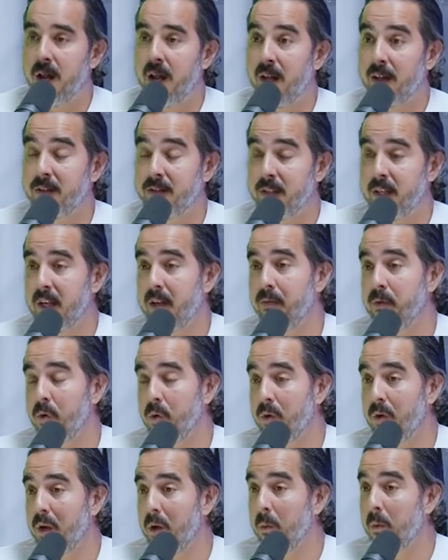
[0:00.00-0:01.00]
I want to see if
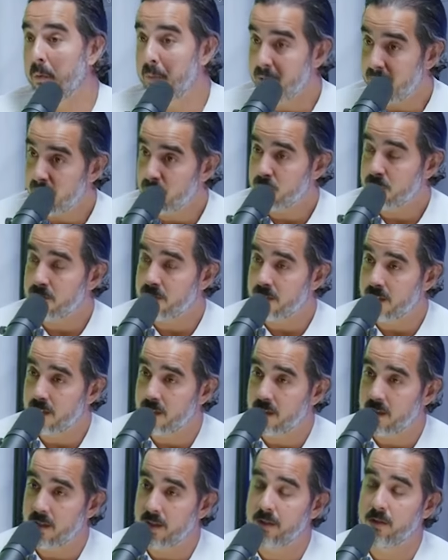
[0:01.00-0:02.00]
you will be
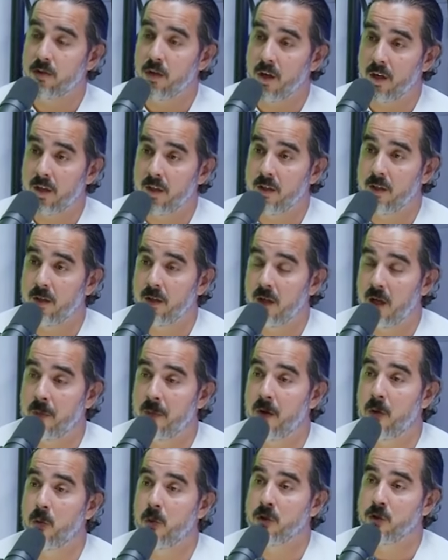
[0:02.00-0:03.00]
interested in talking
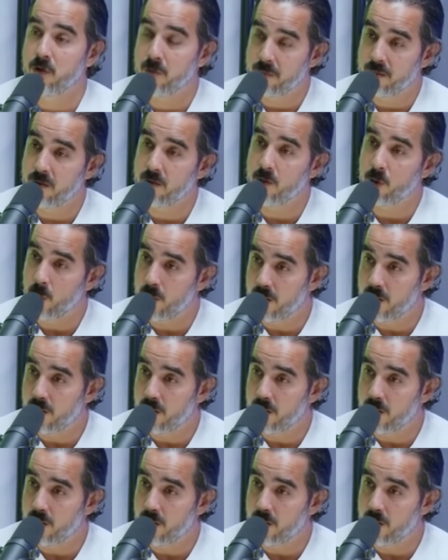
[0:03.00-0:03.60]
about what you've been